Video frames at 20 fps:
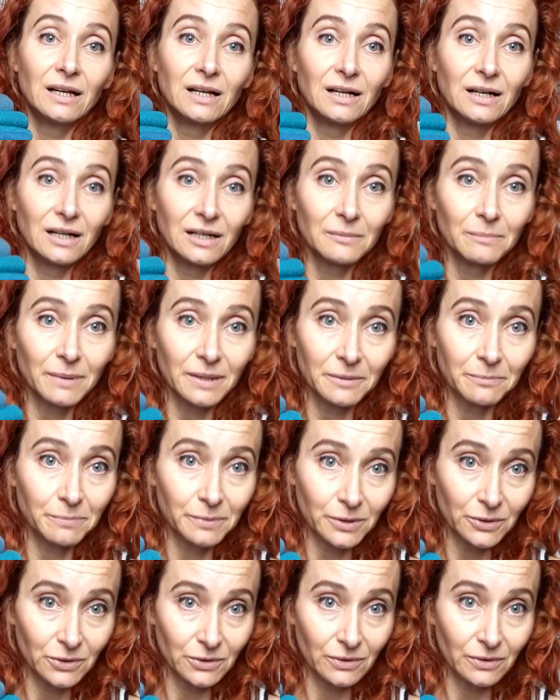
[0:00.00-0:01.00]
I buy
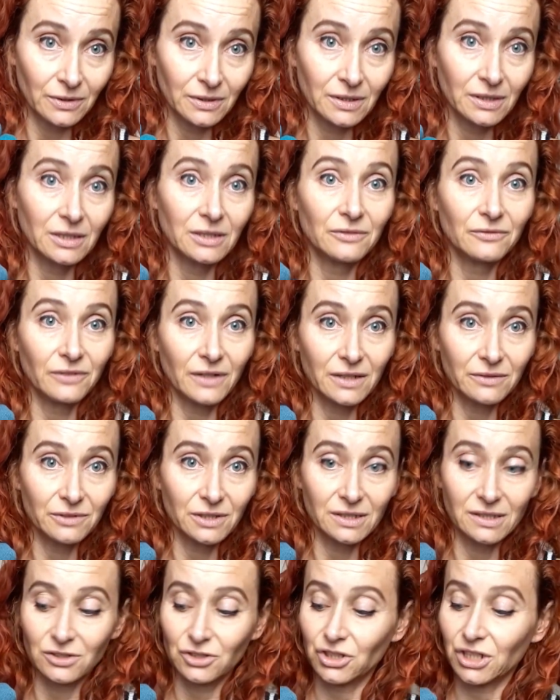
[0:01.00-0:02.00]
blue in
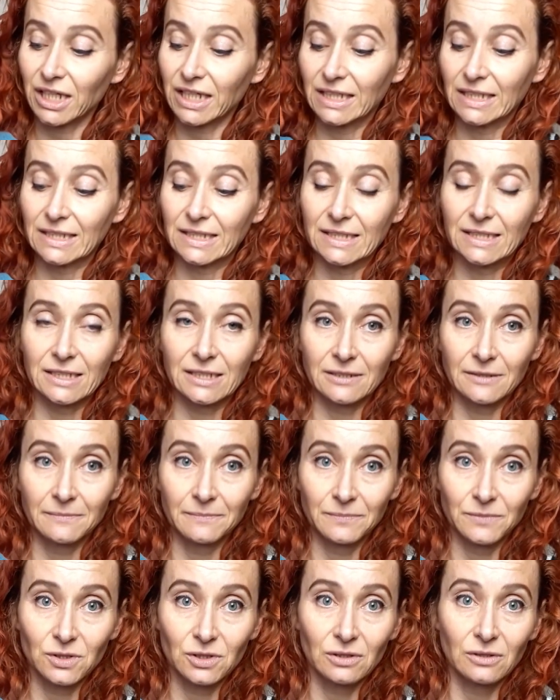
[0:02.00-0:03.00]
various shades.
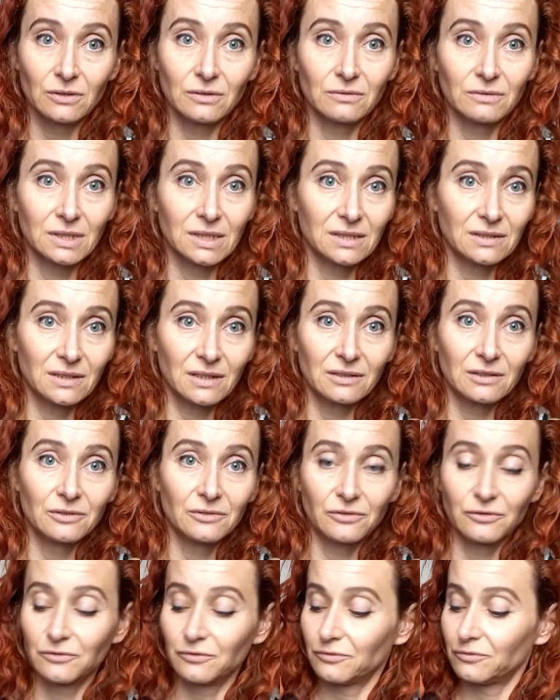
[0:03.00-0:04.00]
So it's kind
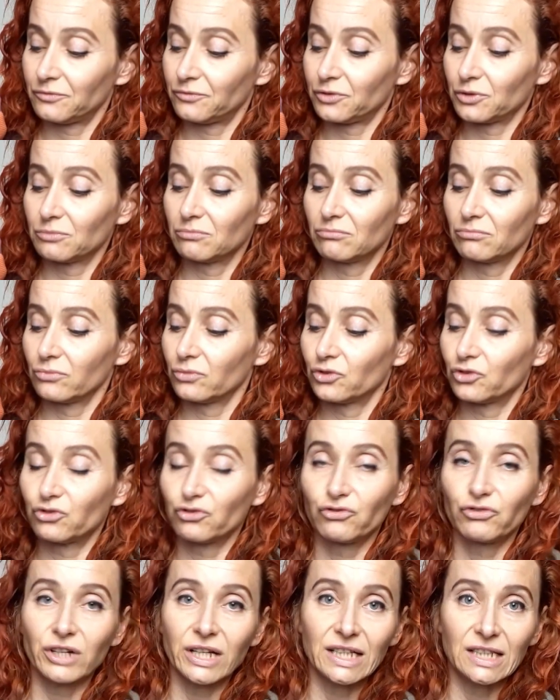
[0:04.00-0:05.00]
of from
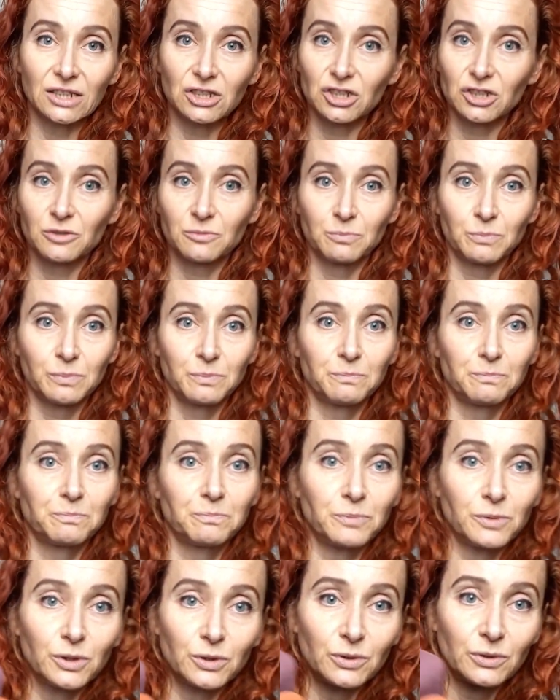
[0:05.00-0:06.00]
greyish
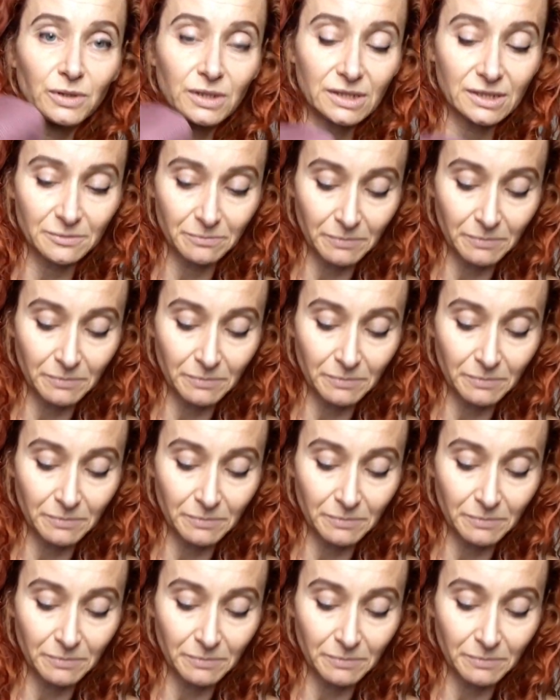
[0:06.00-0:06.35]
blue, it's